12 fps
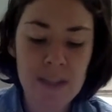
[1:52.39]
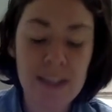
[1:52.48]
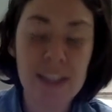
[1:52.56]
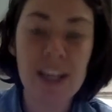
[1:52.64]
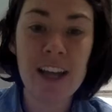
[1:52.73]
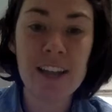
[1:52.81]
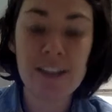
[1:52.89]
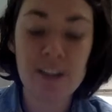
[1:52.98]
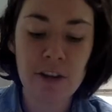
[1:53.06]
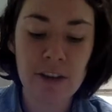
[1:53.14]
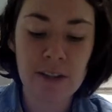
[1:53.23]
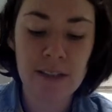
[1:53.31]
and dust
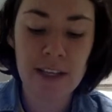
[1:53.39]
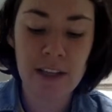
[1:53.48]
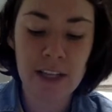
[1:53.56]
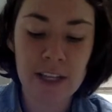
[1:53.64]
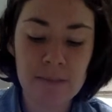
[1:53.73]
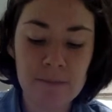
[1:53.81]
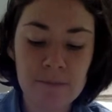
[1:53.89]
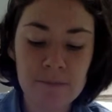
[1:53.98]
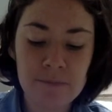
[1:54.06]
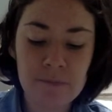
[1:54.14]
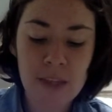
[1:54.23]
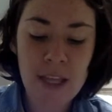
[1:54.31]
on the ceiling.
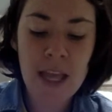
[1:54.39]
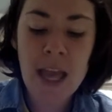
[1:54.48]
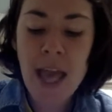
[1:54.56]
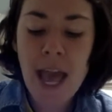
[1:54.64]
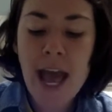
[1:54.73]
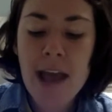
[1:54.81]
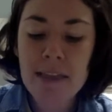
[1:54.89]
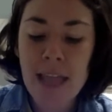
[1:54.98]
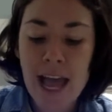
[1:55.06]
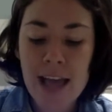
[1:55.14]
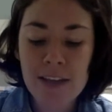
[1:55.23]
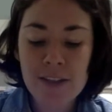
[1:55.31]
At
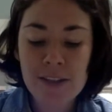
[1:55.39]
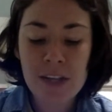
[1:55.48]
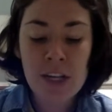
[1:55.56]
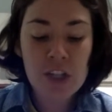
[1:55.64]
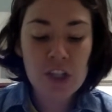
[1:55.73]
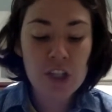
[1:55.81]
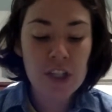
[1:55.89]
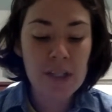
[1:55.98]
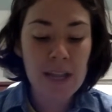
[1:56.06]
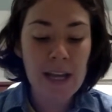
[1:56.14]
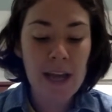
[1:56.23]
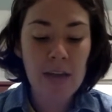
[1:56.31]
last, she
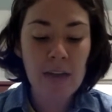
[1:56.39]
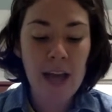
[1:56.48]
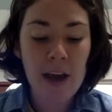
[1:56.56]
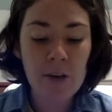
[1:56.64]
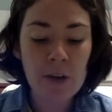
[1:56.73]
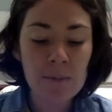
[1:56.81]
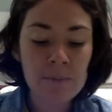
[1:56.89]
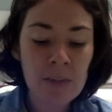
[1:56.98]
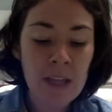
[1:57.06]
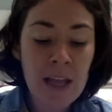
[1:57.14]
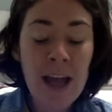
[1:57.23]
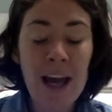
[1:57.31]
said out loud,
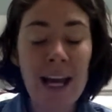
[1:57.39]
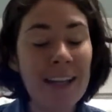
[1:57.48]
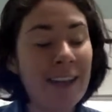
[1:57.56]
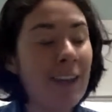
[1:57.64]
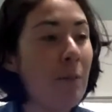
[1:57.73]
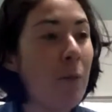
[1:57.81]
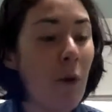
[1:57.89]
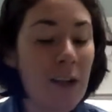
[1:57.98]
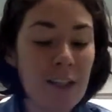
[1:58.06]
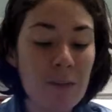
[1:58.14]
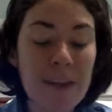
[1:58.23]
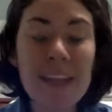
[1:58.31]
"The
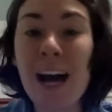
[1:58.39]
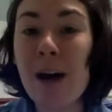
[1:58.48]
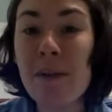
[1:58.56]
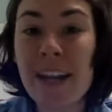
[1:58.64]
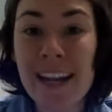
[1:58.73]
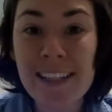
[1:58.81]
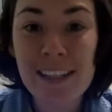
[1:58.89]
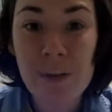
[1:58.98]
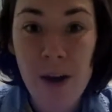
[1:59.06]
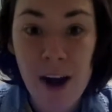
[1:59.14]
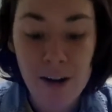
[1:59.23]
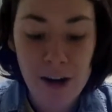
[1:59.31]
boys'll be coming in
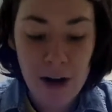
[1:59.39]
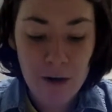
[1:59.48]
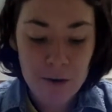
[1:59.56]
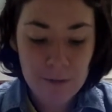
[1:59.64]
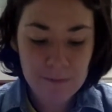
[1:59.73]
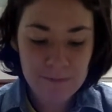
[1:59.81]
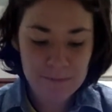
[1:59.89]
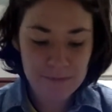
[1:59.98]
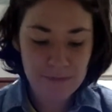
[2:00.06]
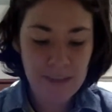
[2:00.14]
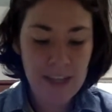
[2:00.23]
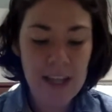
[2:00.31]
tomorrow."
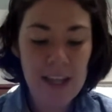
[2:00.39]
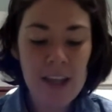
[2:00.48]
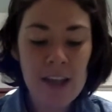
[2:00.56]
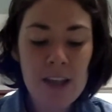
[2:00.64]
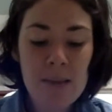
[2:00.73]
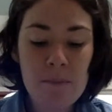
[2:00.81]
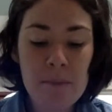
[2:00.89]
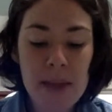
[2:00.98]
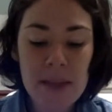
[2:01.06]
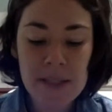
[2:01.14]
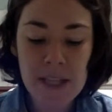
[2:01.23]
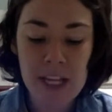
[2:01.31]

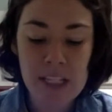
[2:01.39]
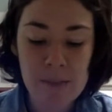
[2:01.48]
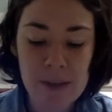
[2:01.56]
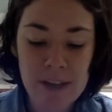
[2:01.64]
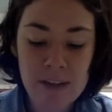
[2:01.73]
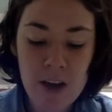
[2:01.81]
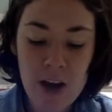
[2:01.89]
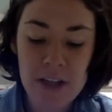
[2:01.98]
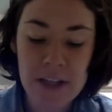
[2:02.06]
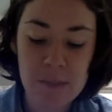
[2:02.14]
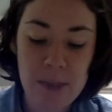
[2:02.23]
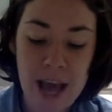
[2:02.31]
May's husband, on
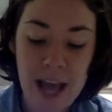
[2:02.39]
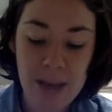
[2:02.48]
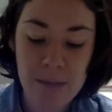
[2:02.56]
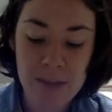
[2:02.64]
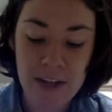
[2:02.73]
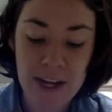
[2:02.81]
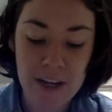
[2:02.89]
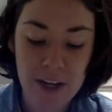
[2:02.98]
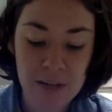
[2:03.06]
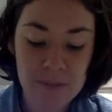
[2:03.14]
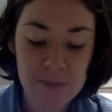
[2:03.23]
his back beside her,